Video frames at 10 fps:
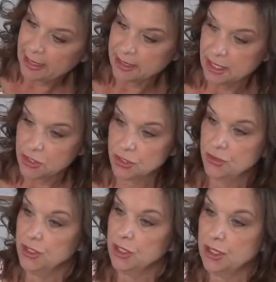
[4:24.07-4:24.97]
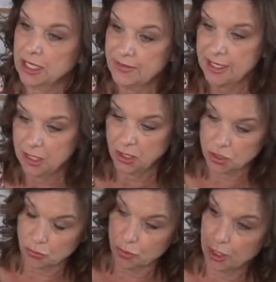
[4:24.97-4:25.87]
it's not too dark. I think it
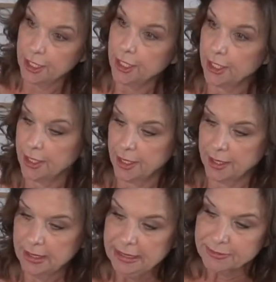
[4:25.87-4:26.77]
looks really good.